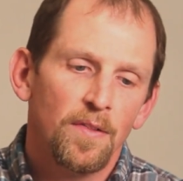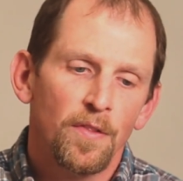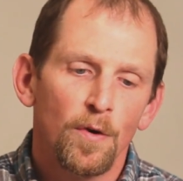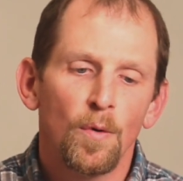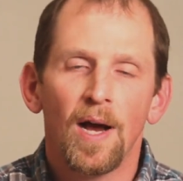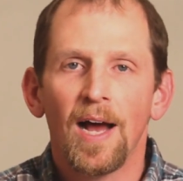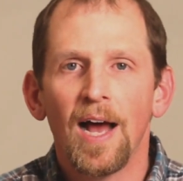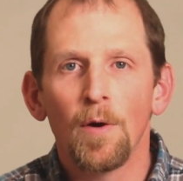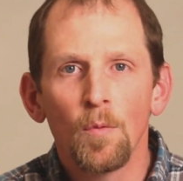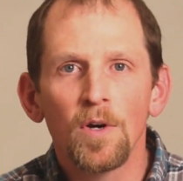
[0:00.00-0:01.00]
Though
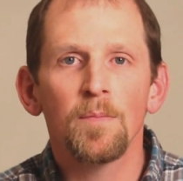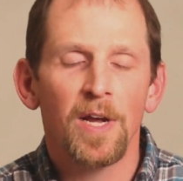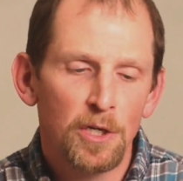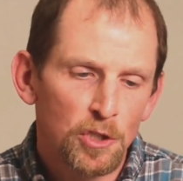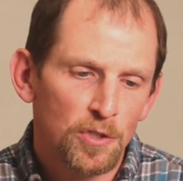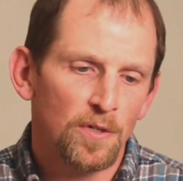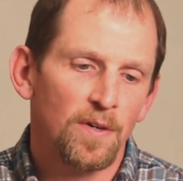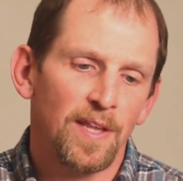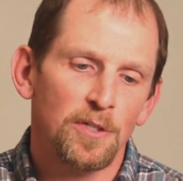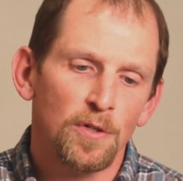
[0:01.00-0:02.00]
I would make
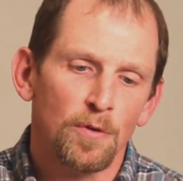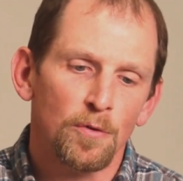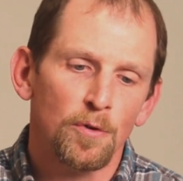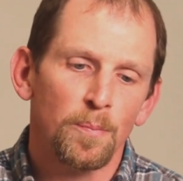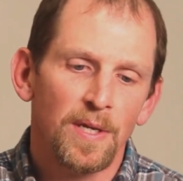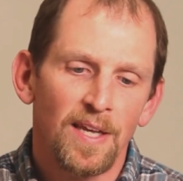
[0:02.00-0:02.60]
sure that your group